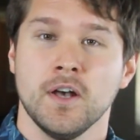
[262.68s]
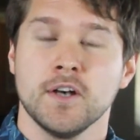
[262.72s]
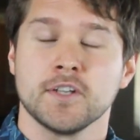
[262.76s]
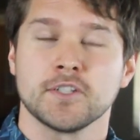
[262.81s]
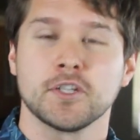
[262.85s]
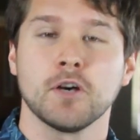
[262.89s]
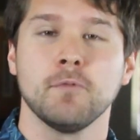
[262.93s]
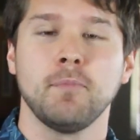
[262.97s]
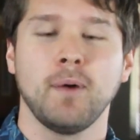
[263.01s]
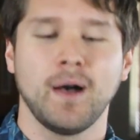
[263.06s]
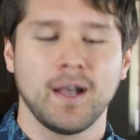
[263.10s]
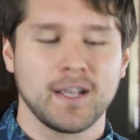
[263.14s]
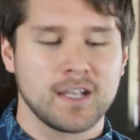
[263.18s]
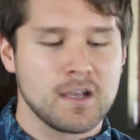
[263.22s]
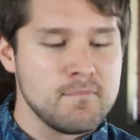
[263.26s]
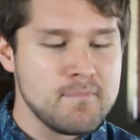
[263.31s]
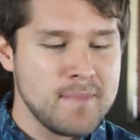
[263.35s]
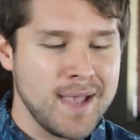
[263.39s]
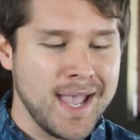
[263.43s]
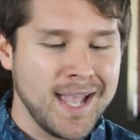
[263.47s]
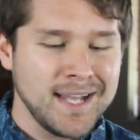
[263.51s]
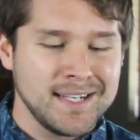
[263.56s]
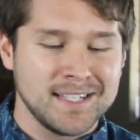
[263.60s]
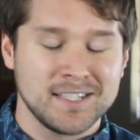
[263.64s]
So by
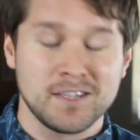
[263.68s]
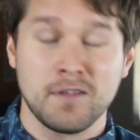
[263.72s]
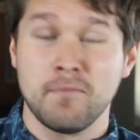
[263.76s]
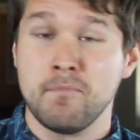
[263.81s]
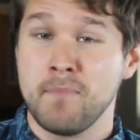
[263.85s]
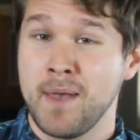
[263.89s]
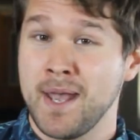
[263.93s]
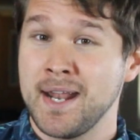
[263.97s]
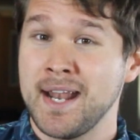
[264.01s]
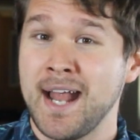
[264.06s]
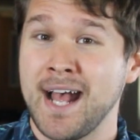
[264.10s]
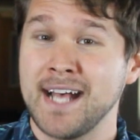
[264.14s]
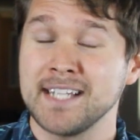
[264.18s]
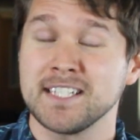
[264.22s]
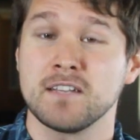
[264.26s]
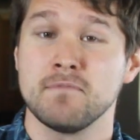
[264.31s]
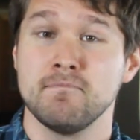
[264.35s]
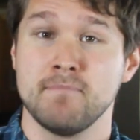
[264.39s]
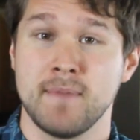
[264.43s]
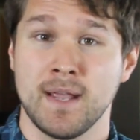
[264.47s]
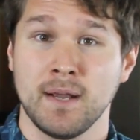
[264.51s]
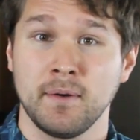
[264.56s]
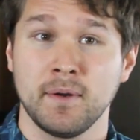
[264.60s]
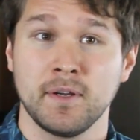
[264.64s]
commanding the man has to
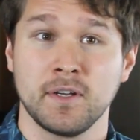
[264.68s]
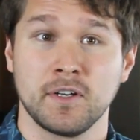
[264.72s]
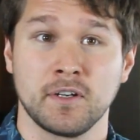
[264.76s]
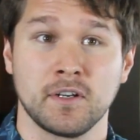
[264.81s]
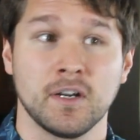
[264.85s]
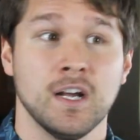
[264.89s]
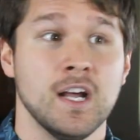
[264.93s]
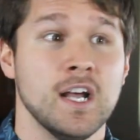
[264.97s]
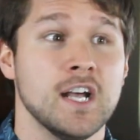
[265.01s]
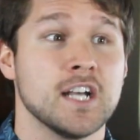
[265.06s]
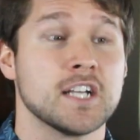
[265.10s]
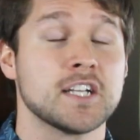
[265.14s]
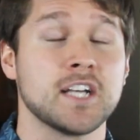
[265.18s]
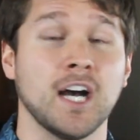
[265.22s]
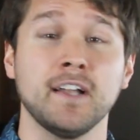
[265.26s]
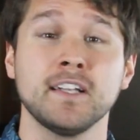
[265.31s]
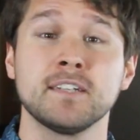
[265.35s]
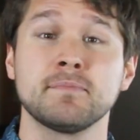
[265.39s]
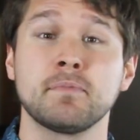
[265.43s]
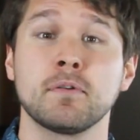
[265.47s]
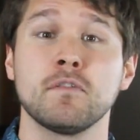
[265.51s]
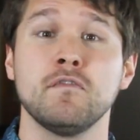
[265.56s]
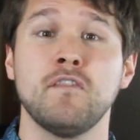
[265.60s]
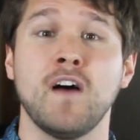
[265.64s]
marry her, God
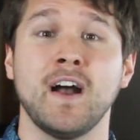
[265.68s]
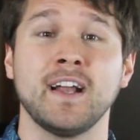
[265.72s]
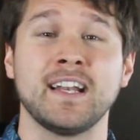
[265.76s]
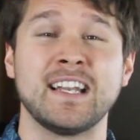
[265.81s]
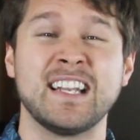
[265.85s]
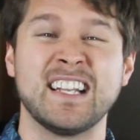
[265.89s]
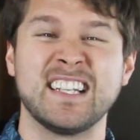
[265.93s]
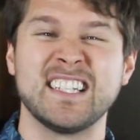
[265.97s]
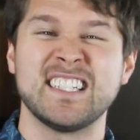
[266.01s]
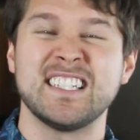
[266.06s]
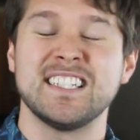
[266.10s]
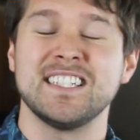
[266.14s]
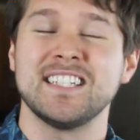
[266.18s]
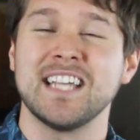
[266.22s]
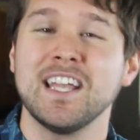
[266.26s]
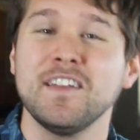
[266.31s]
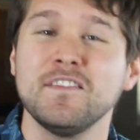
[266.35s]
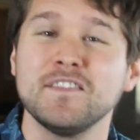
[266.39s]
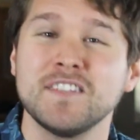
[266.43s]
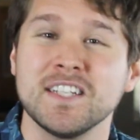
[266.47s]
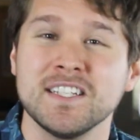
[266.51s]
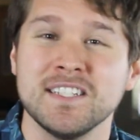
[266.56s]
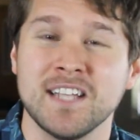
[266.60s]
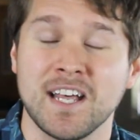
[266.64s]
is providing a
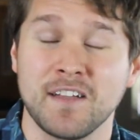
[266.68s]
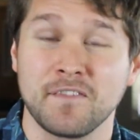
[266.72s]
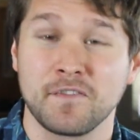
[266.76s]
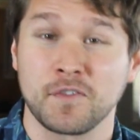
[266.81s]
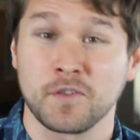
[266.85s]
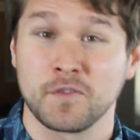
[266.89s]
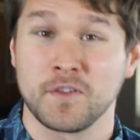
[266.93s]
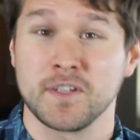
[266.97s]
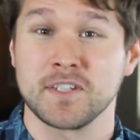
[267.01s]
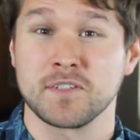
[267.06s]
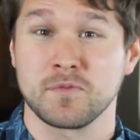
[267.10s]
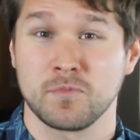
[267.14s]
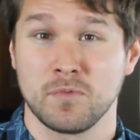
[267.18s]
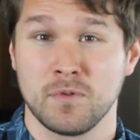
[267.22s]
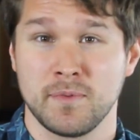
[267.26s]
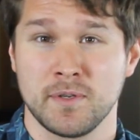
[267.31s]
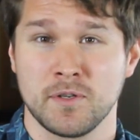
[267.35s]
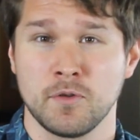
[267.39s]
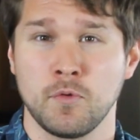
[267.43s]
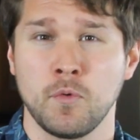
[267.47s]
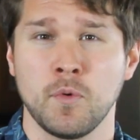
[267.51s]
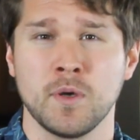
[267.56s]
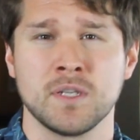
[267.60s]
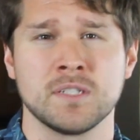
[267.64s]
safety net for this woman
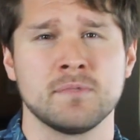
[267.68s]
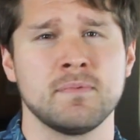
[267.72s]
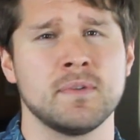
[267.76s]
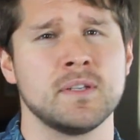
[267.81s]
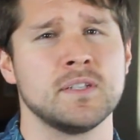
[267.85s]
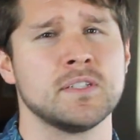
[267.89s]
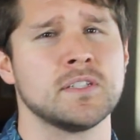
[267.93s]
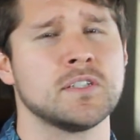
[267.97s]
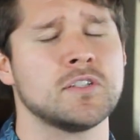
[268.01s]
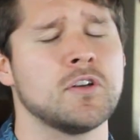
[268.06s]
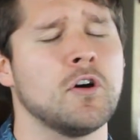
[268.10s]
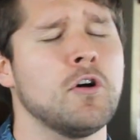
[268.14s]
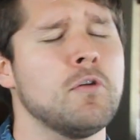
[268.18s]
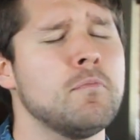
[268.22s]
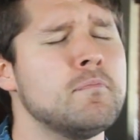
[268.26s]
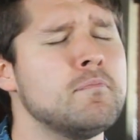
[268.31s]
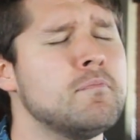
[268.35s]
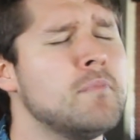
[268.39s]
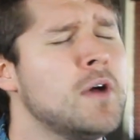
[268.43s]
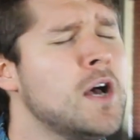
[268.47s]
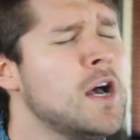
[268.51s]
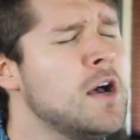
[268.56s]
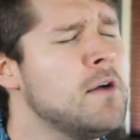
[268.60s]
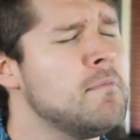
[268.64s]
who has been
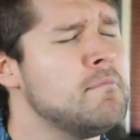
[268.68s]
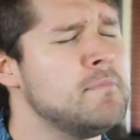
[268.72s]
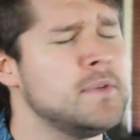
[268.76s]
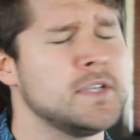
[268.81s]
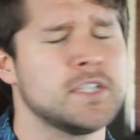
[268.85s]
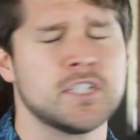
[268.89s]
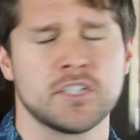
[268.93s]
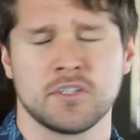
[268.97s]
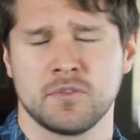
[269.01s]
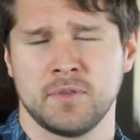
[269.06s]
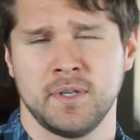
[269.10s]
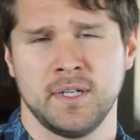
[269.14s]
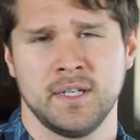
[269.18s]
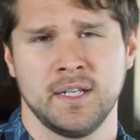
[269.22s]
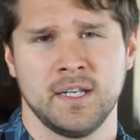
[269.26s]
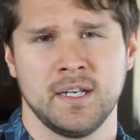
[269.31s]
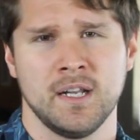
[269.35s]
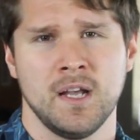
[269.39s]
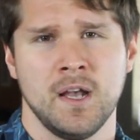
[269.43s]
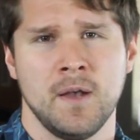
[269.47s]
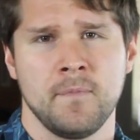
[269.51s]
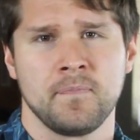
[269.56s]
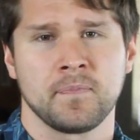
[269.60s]
so mistreated.